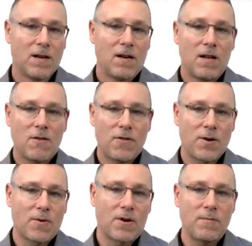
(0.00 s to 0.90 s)
Another thing
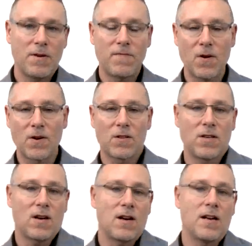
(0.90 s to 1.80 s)
we're going to be
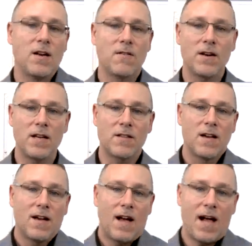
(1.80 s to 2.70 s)
focusing on here is
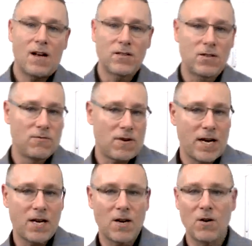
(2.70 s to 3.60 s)
how to
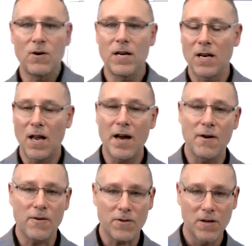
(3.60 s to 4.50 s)
write code in
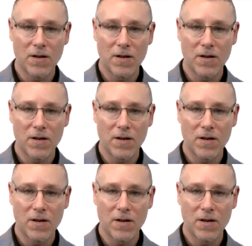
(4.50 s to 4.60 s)
layers.